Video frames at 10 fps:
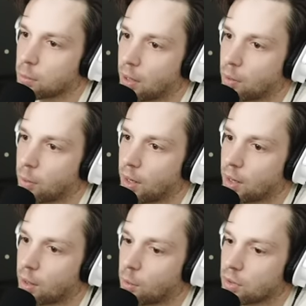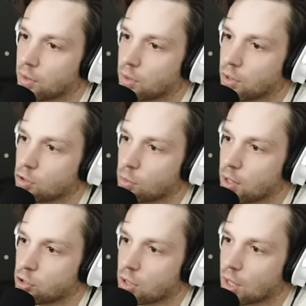by the way. Like, what's the
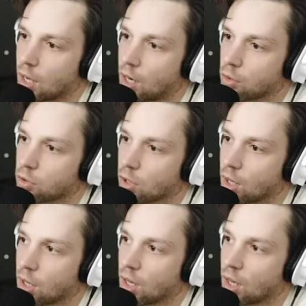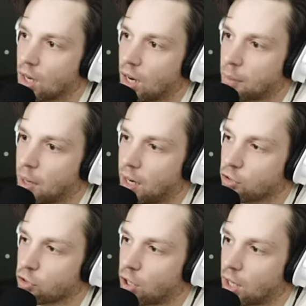situation in the house? I'm kind
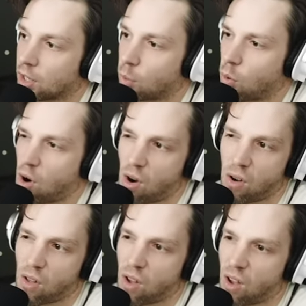of just hugging the wall.